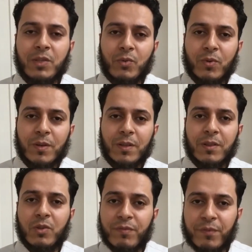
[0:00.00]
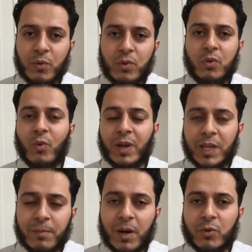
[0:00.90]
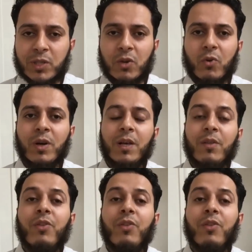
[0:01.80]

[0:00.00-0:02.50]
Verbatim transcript: you to food, to walima or so,